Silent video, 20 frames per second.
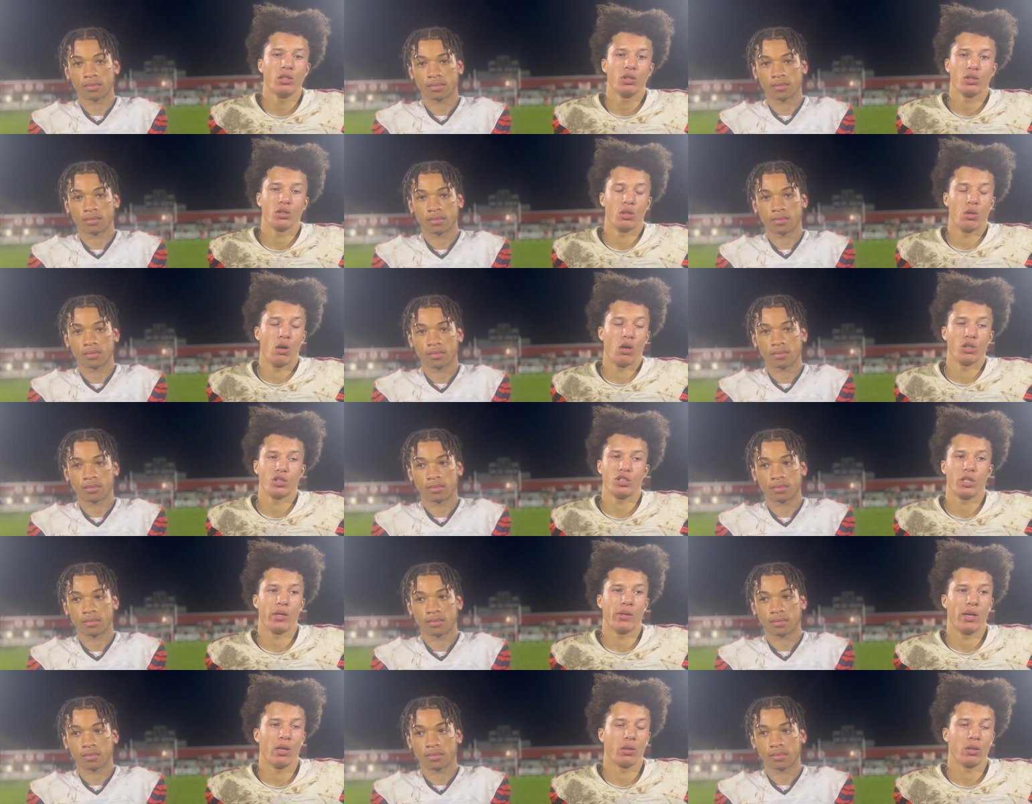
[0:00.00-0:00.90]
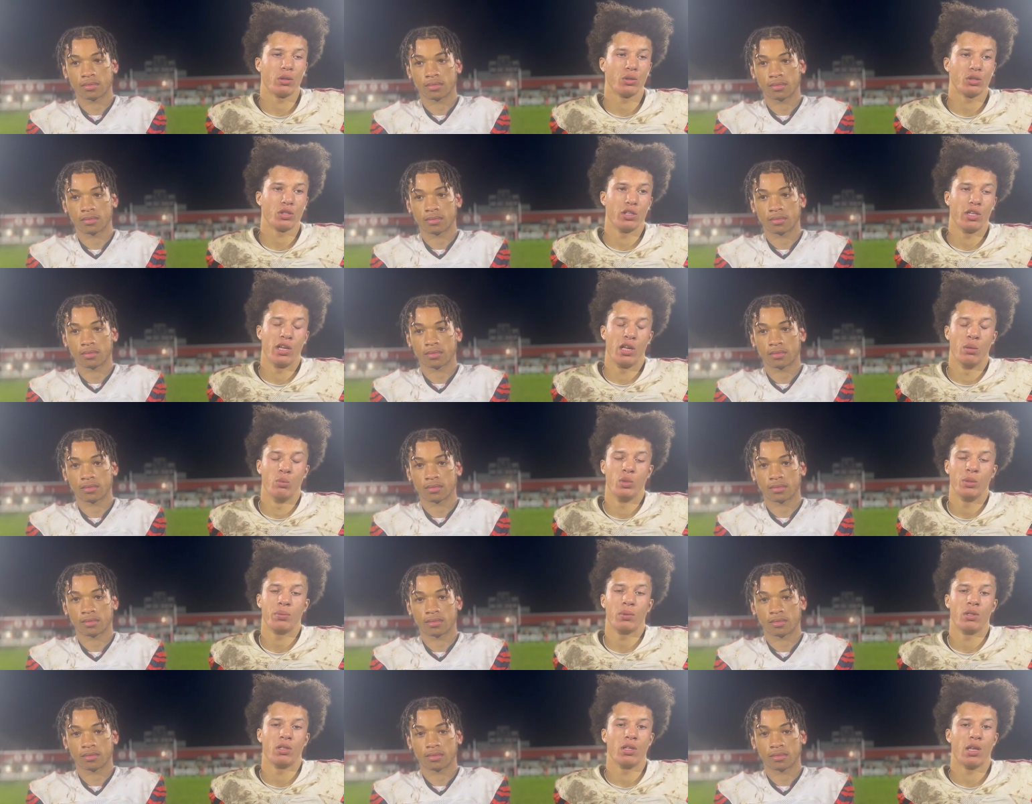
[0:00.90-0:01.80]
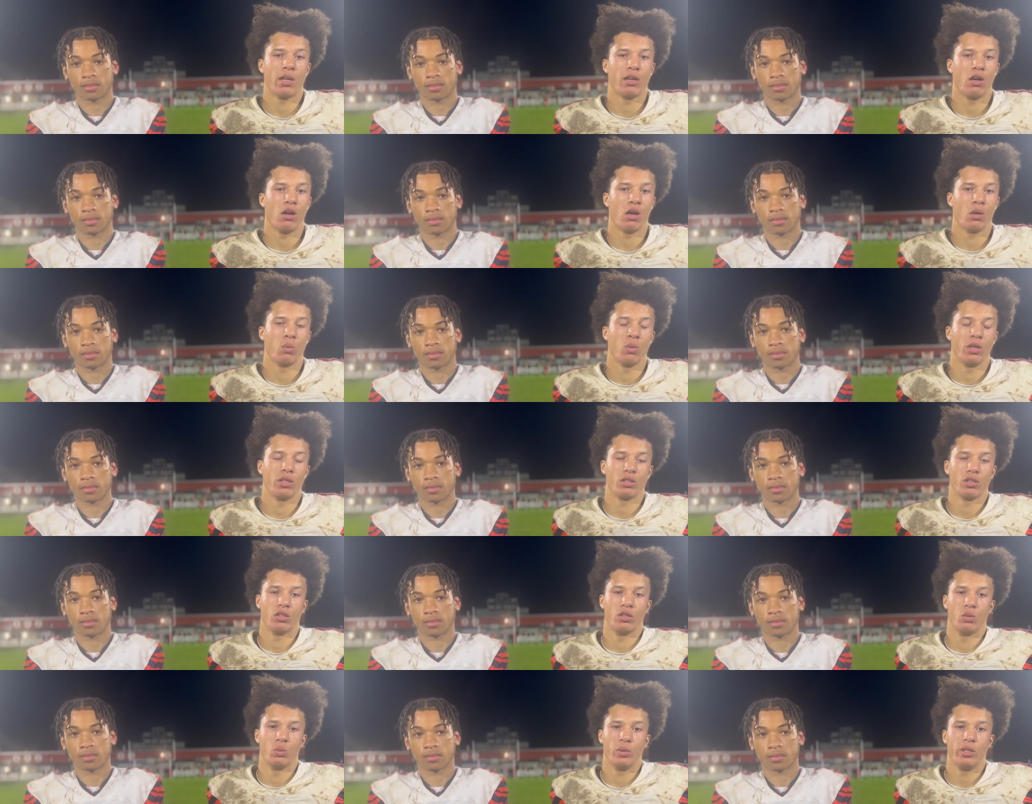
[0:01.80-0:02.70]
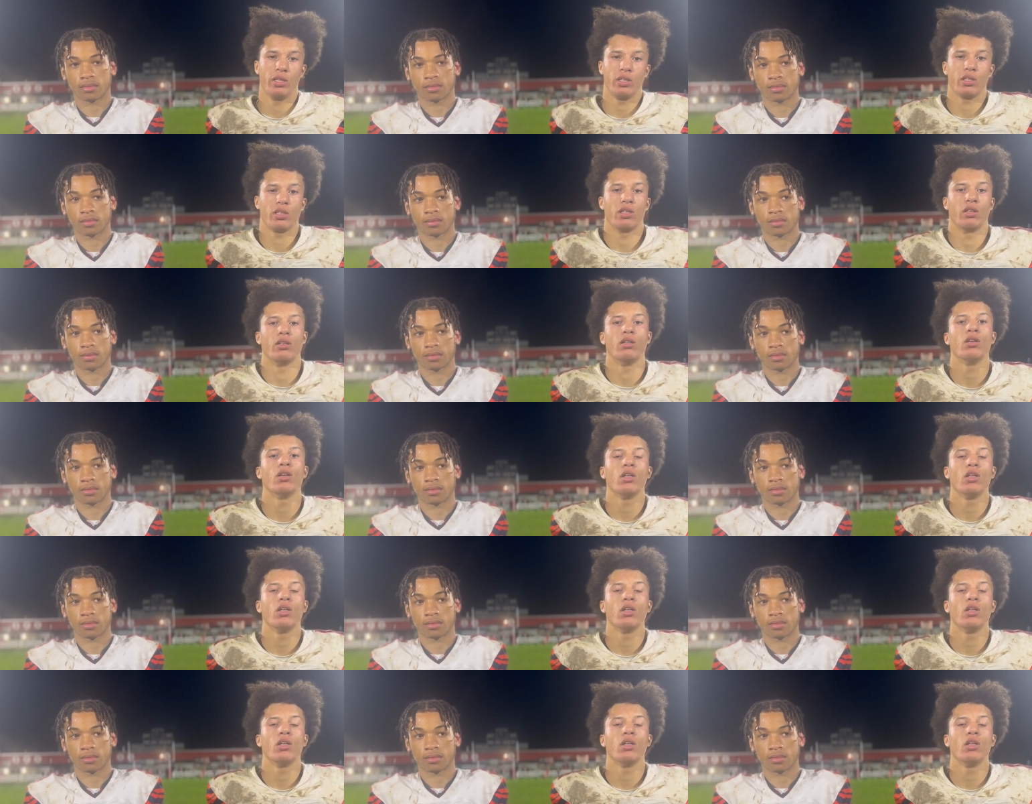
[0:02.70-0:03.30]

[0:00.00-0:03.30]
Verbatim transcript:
Speaker 1: So all shout out goes to them. We put in a lot of hard work during the week and